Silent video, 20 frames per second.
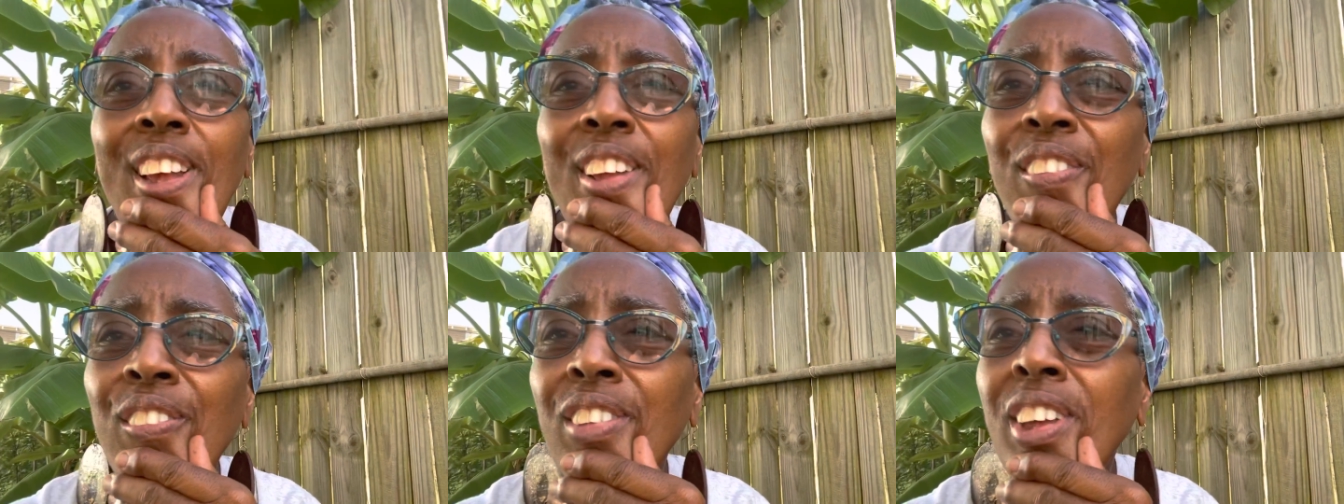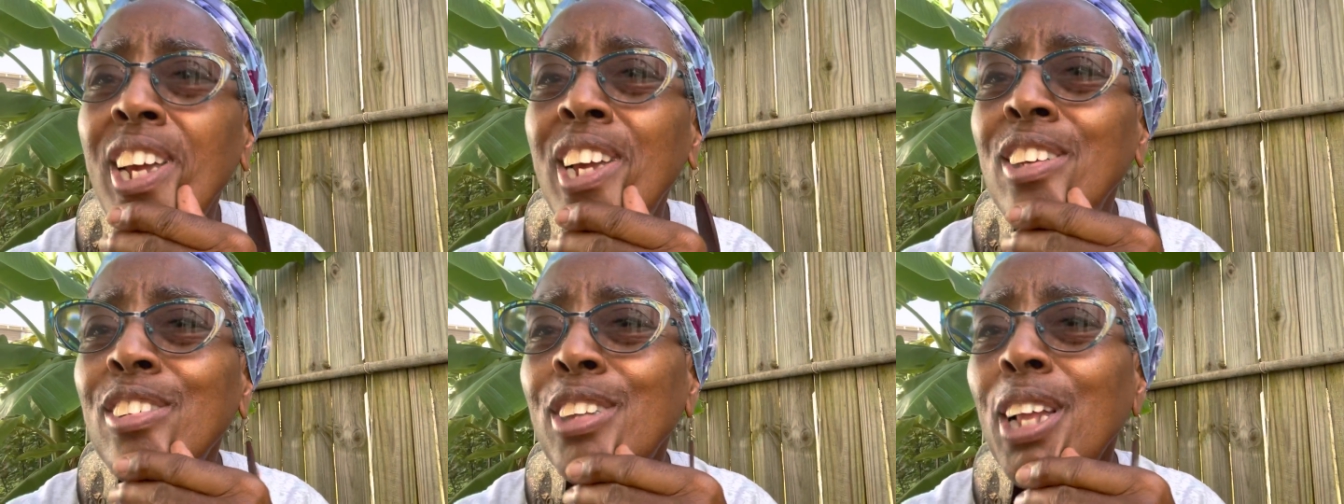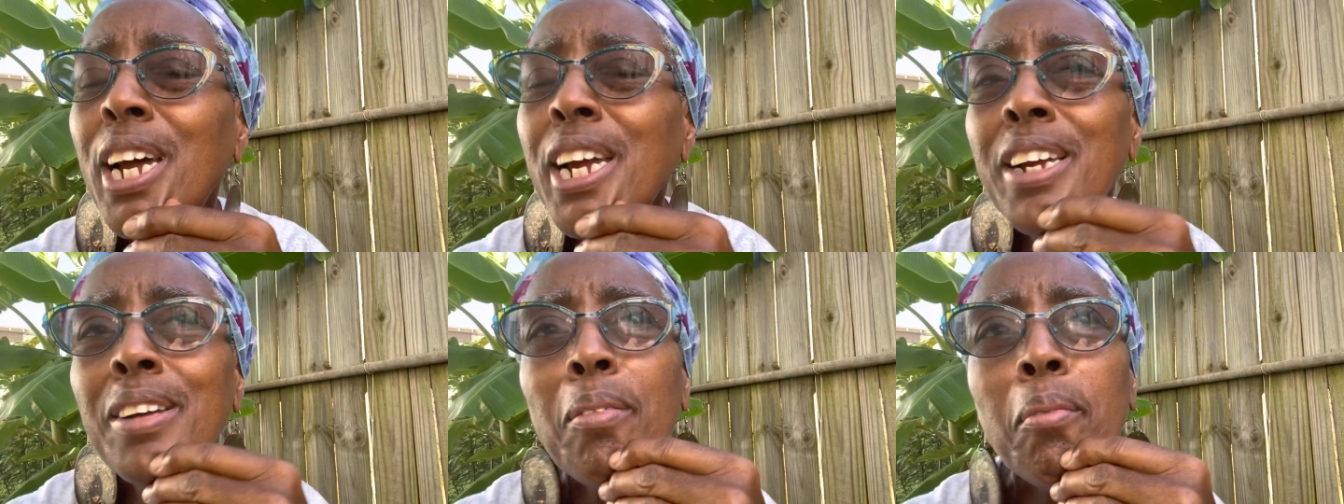things
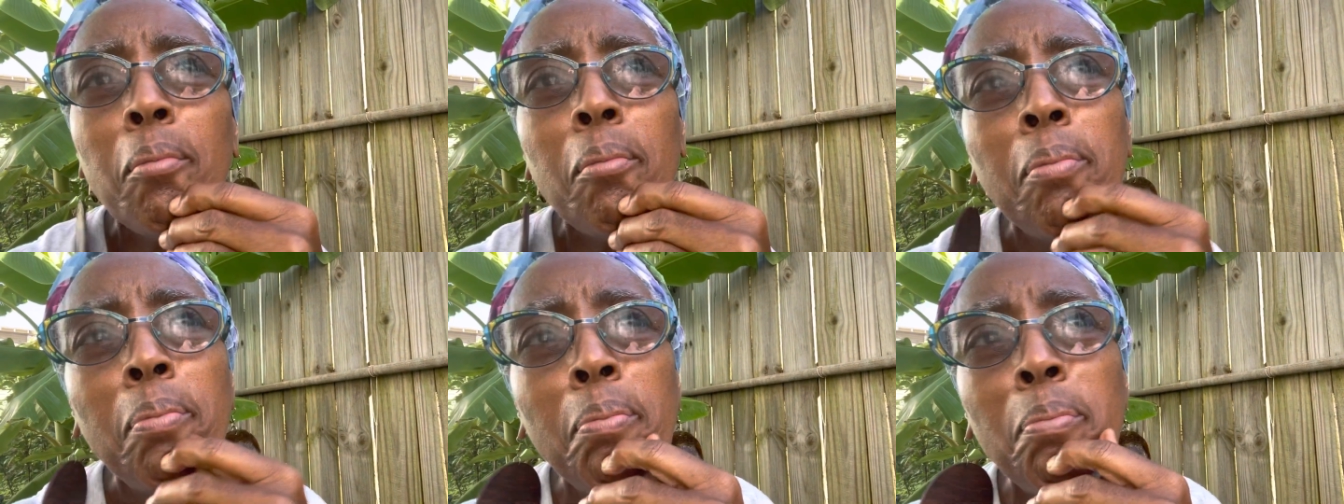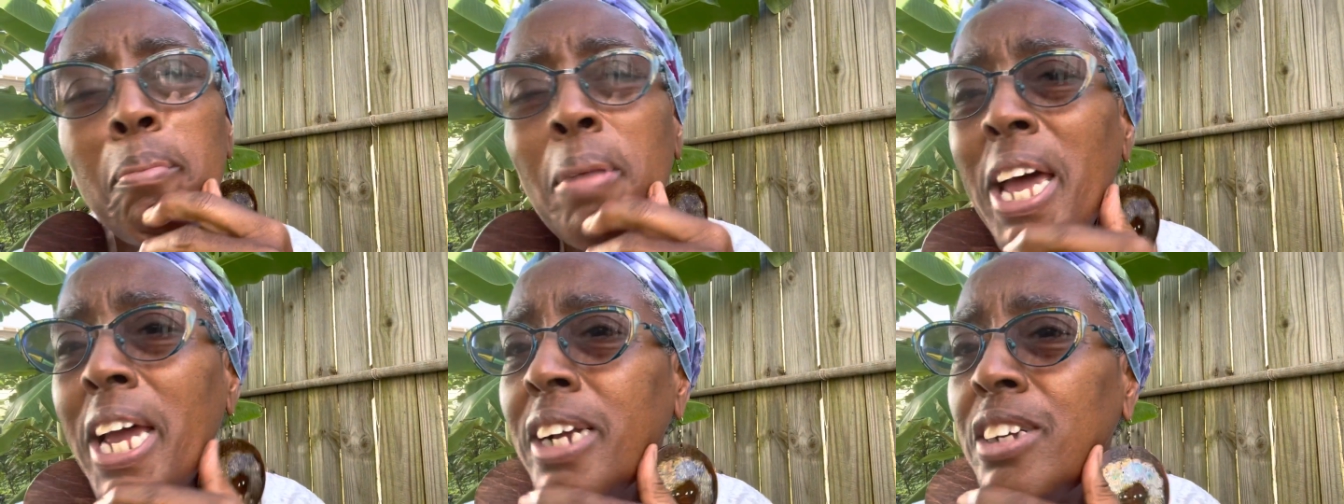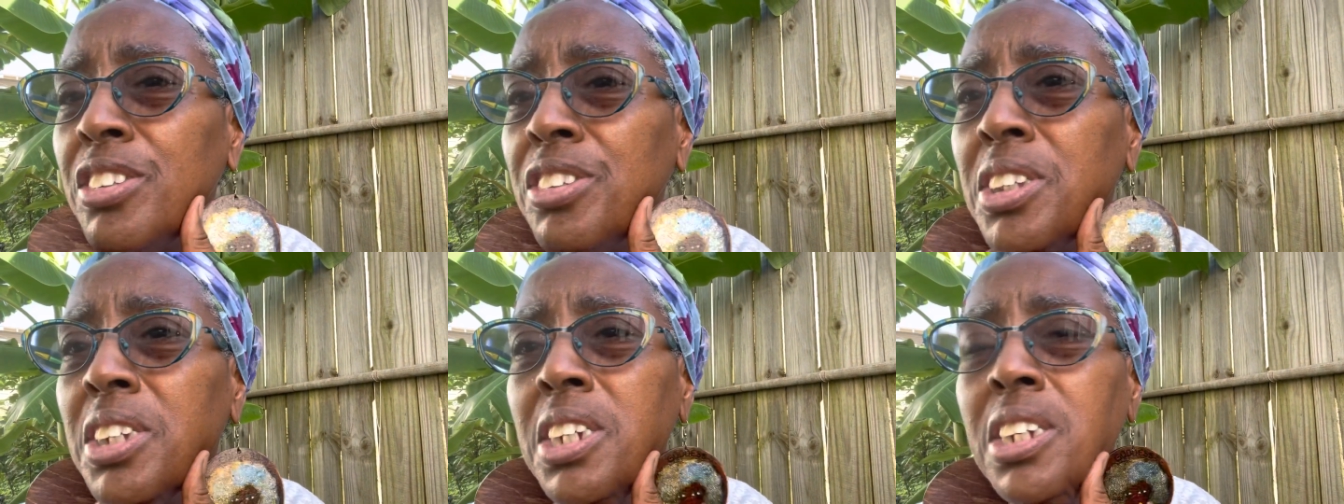like
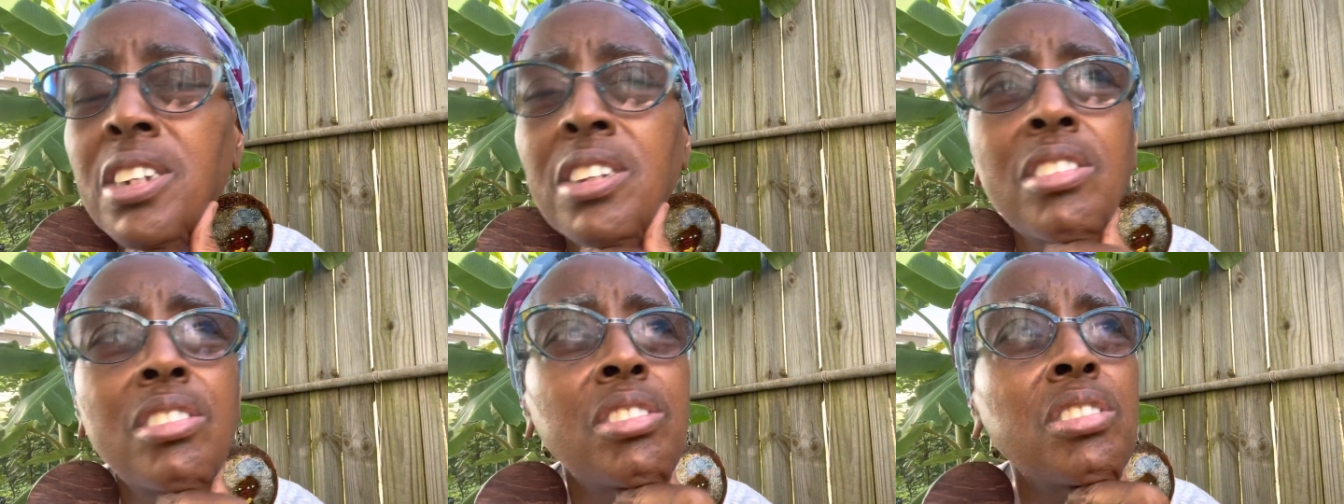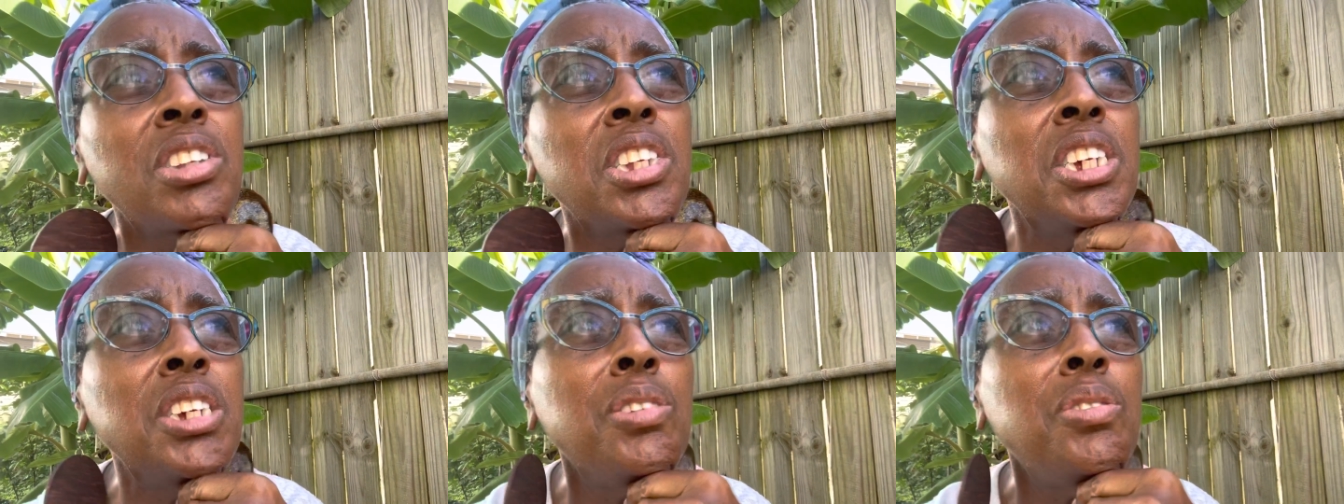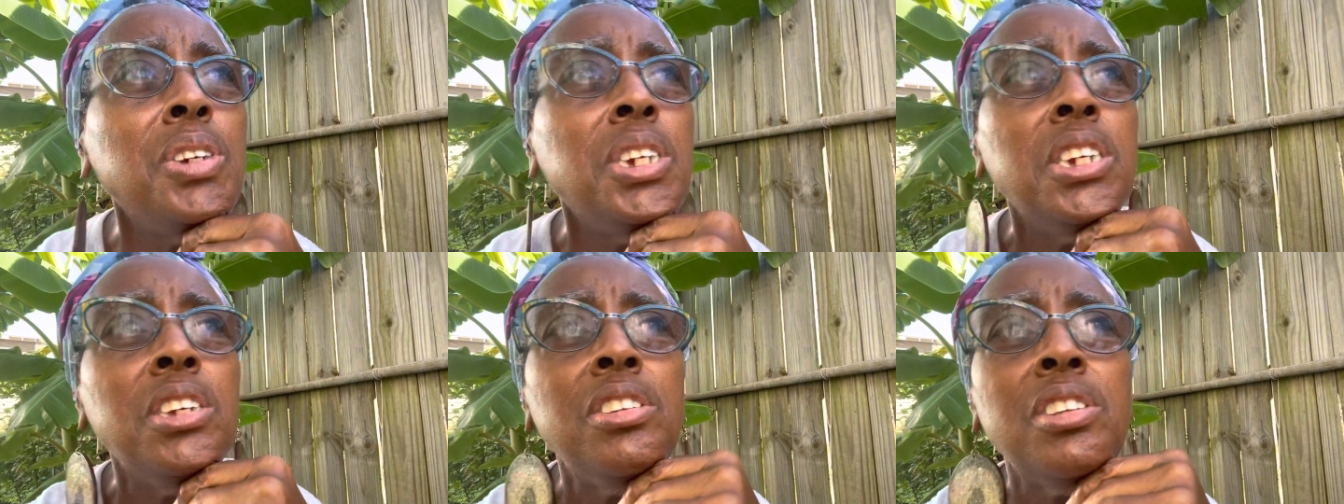magazines,
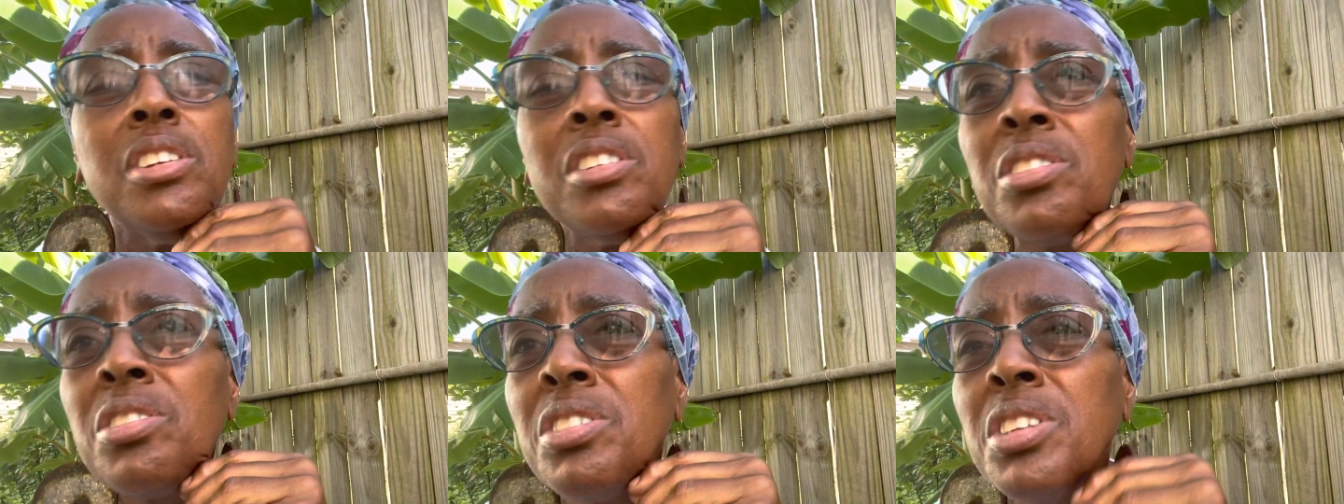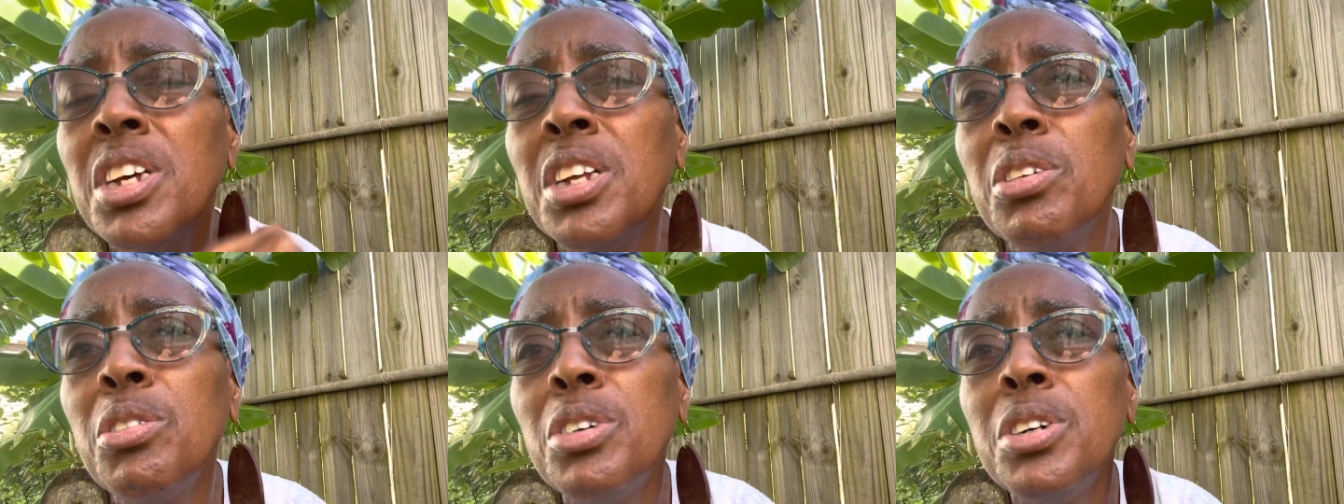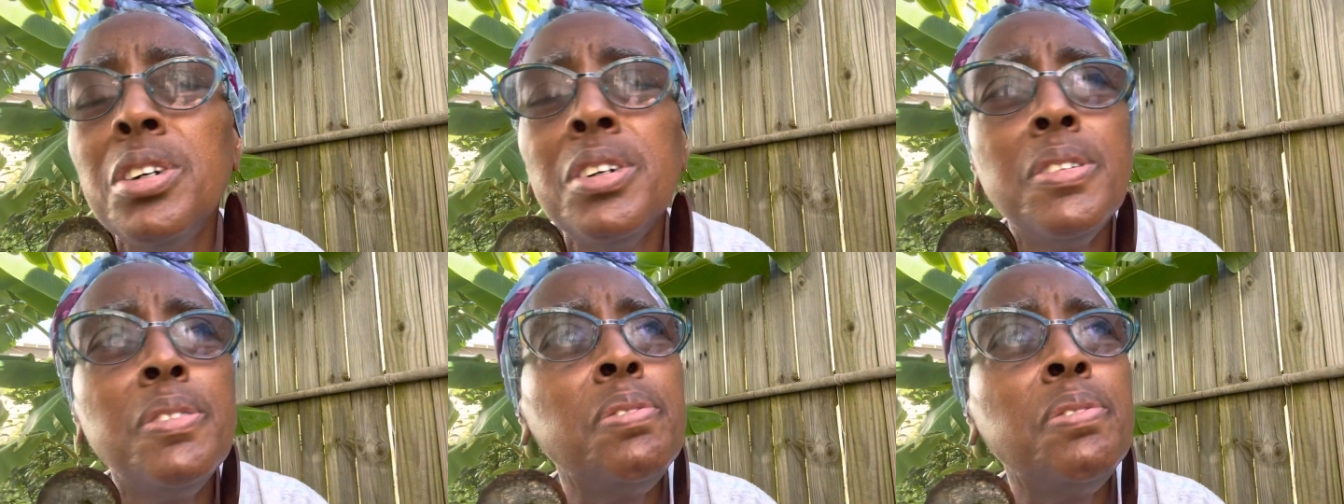TVs, etc.